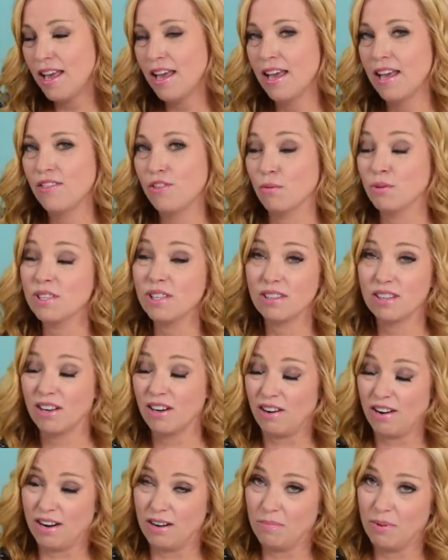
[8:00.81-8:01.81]

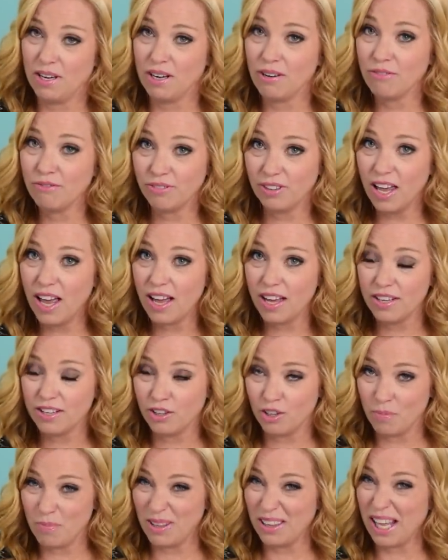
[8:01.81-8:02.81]
there had been a flood. There
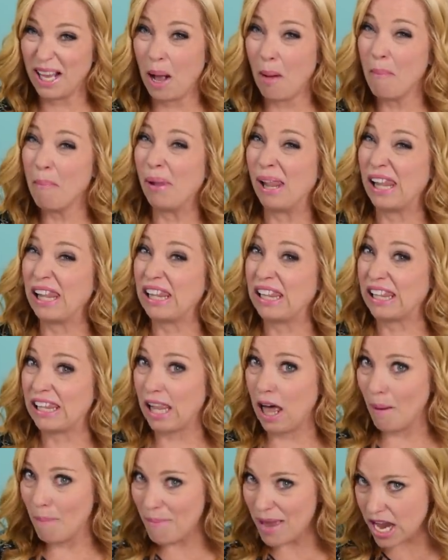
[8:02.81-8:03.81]
had been like a
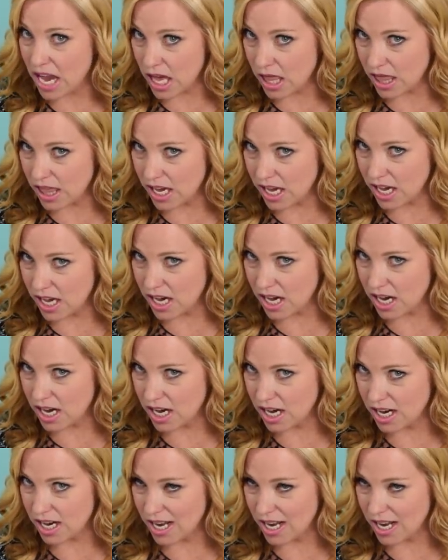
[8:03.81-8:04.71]
plumbing leak.